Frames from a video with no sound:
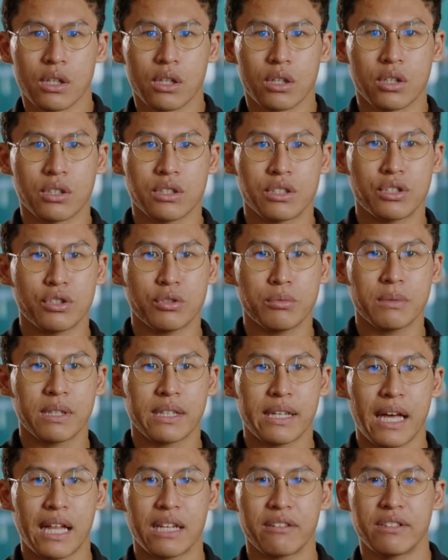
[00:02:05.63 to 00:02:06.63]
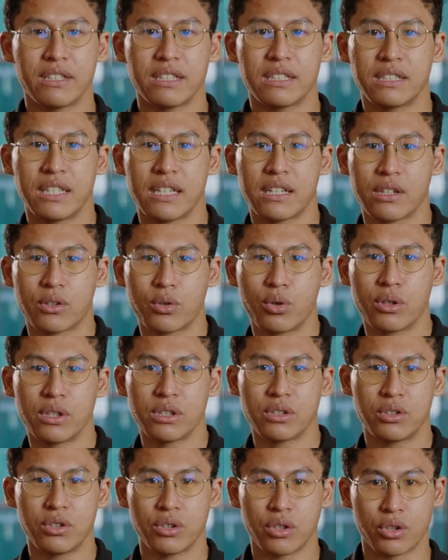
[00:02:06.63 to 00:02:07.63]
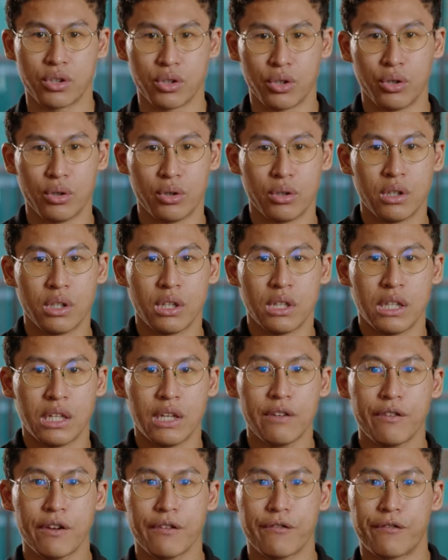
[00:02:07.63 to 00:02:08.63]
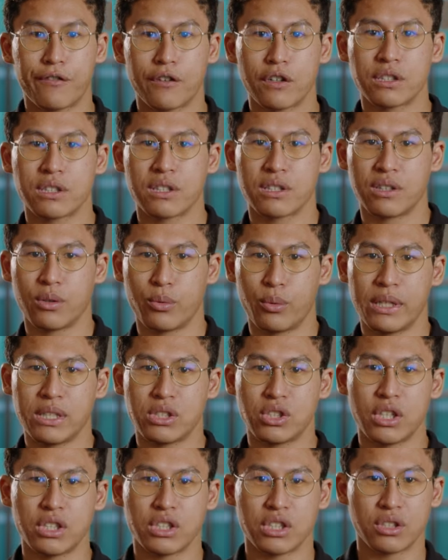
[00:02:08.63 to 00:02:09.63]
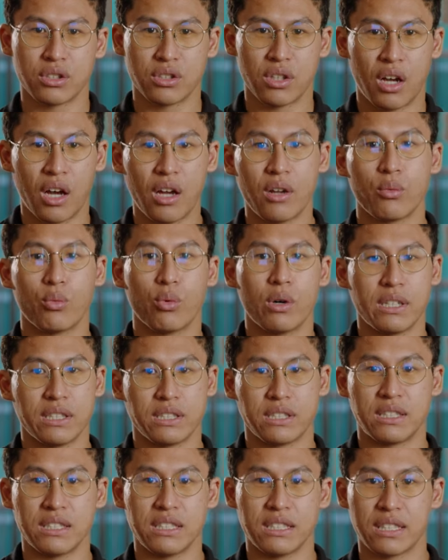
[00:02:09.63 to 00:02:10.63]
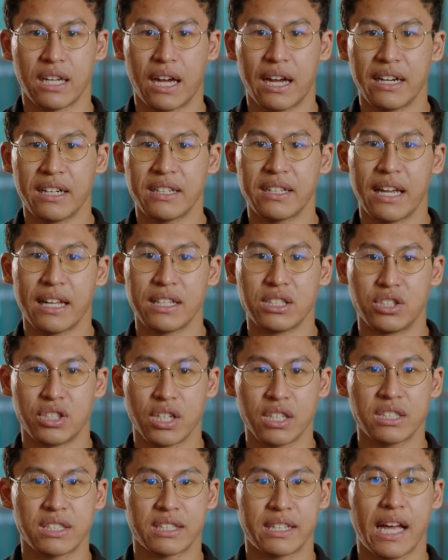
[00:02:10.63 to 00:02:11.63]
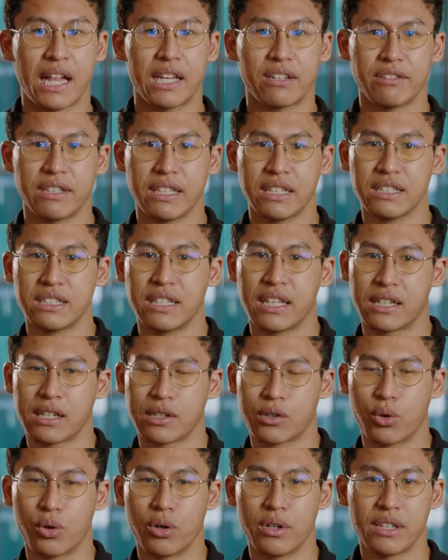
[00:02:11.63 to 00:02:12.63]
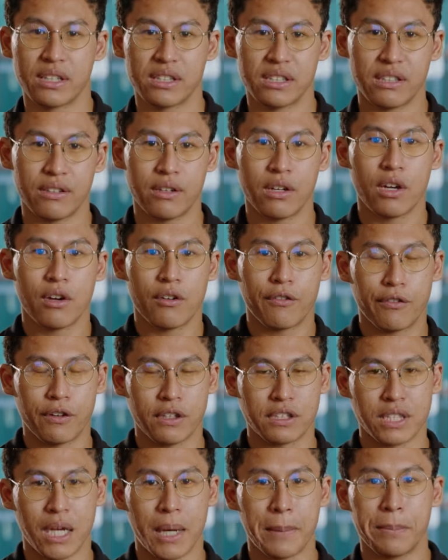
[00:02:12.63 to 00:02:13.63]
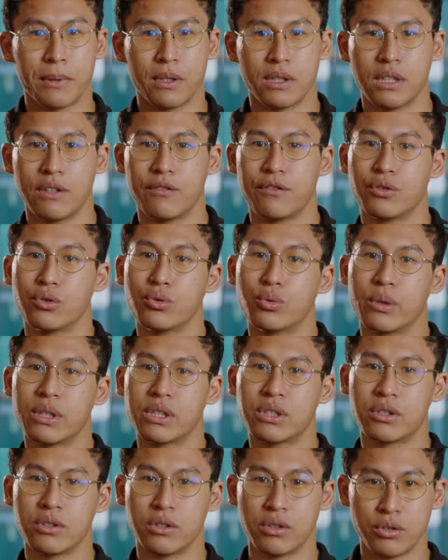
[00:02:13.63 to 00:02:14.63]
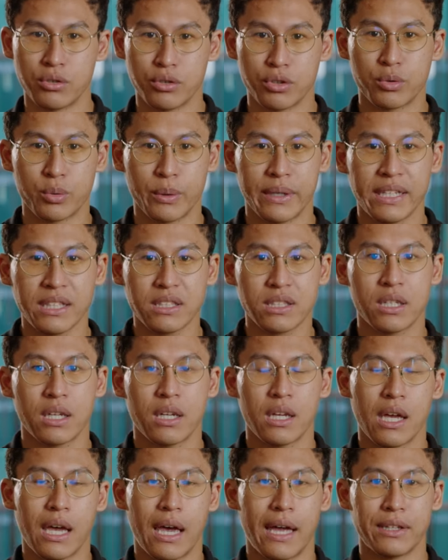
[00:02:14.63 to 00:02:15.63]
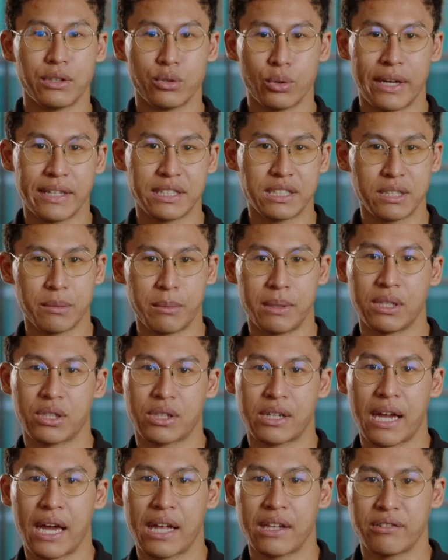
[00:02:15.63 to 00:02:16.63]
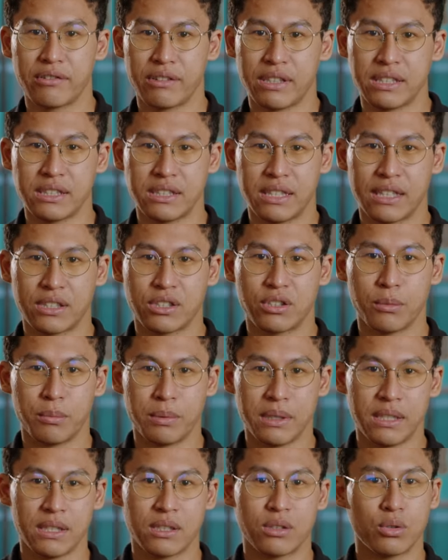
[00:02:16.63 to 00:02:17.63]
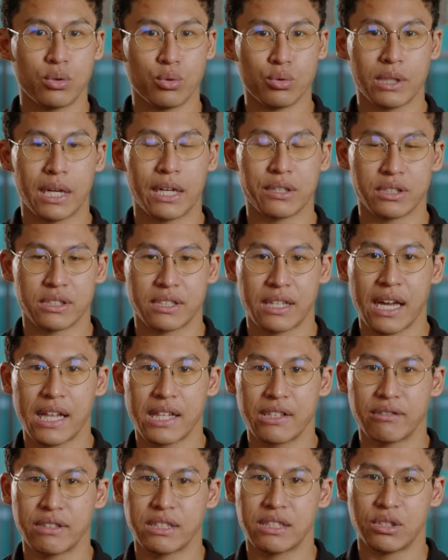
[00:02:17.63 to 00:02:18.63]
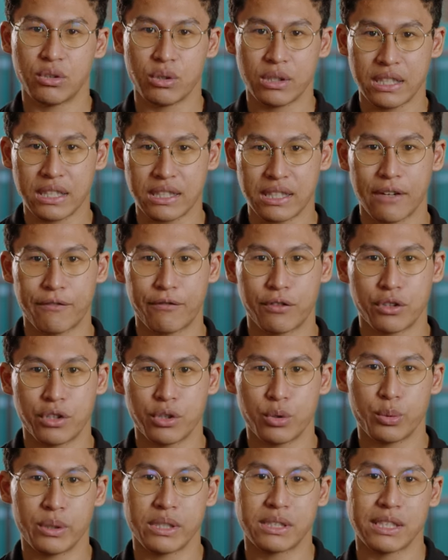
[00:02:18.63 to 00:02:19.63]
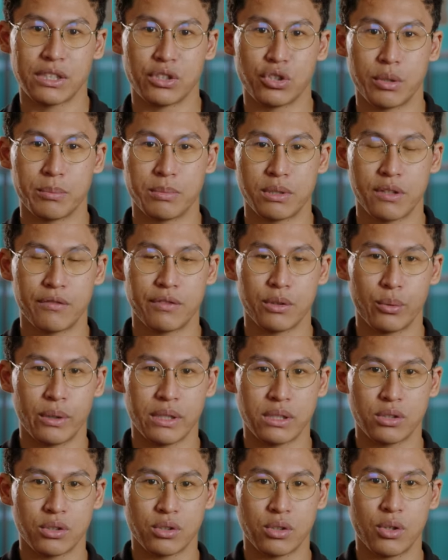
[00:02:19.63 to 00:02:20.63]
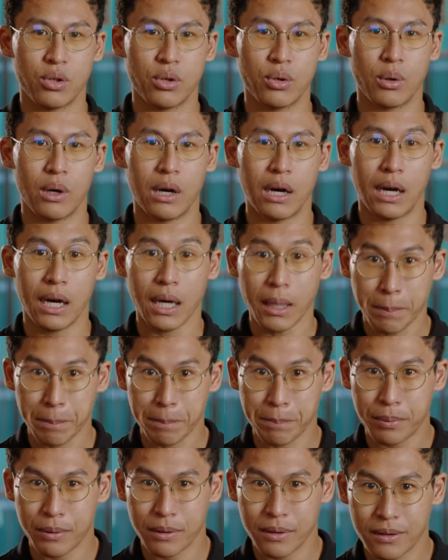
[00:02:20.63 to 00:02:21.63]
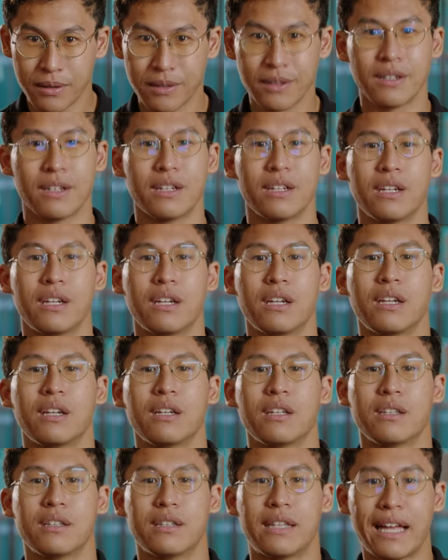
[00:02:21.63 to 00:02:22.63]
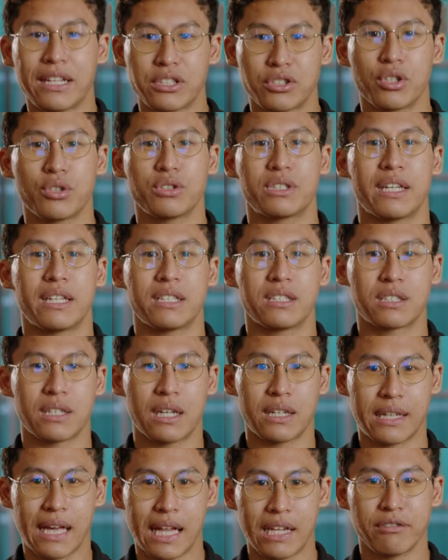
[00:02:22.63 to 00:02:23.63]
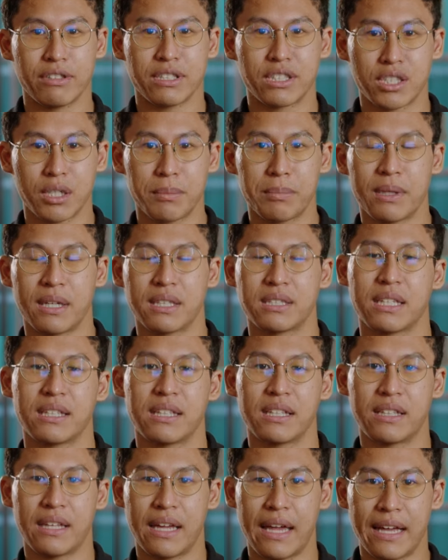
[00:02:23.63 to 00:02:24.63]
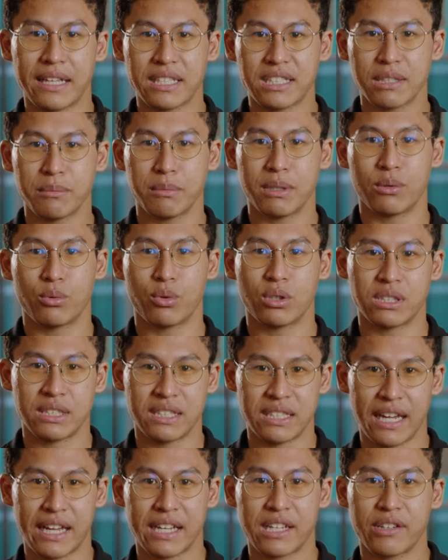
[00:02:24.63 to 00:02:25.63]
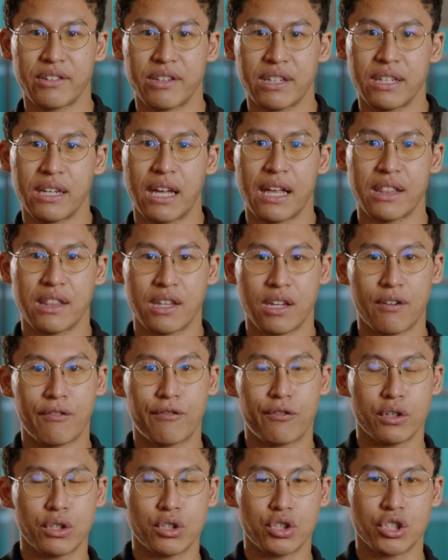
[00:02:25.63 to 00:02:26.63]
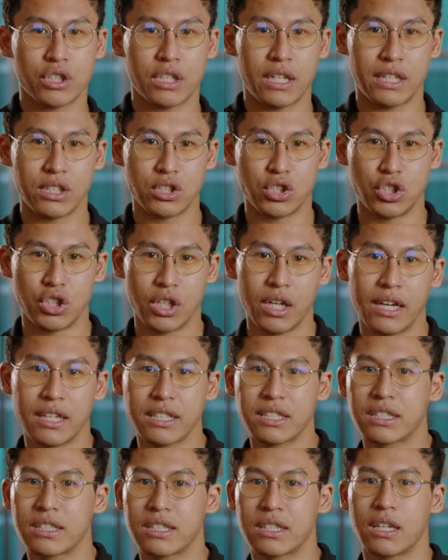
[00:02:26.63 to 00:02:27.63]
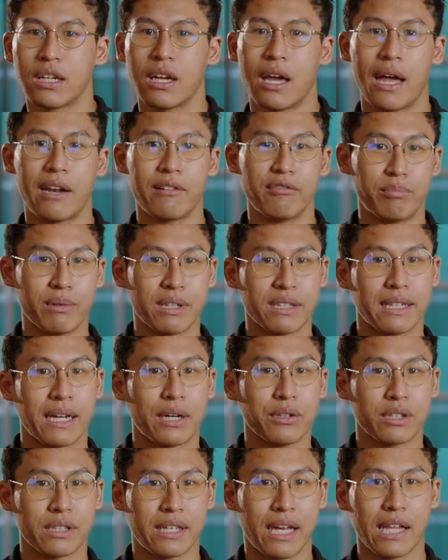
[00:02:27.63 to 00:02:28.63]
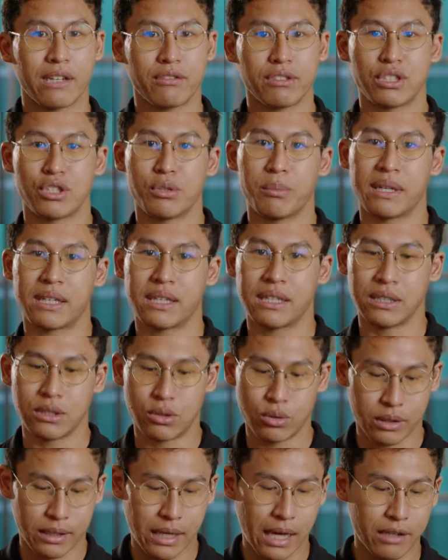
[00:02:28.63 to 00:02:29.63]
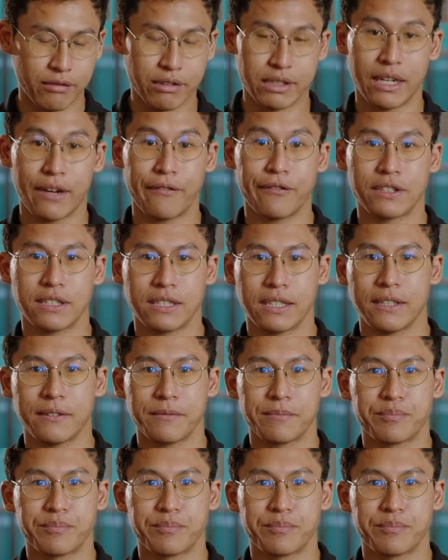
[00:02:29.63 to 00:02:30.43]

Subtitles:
Consume the calorie intake according to your goal. If at first the weight change is not what is desired, adjust calorie intake accordingly. For example, if you wish to lose weight and you estimate your calorie intake to be 2,000 calories, you eat that for 2 weeks and you observe the weight to go up, that shows that it's a calorie surplus and that the estimate was inaccurate, and therefore you should adjust and bring down the calories to make it into a calorie deficit.